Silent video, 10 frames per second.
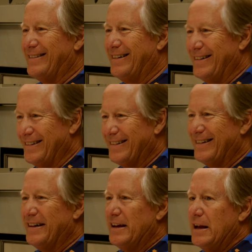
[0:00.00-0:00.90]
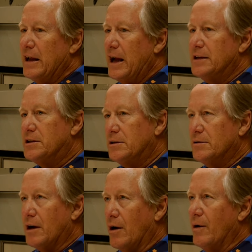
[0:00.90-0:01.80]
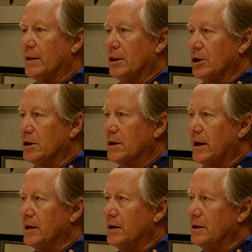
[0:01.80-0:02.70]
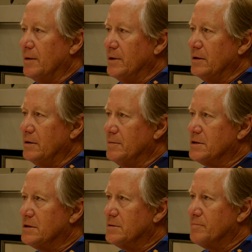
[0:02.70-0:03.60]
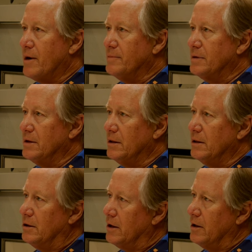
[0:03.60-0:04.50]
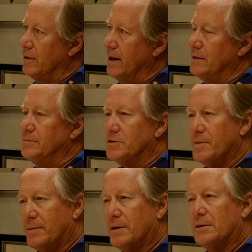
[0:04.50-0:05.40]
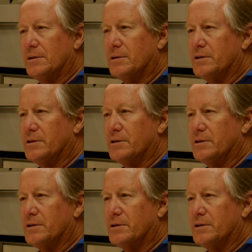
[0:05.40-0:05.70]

right. And do you go and look at? I mean, you must probably look at your animals maybe a little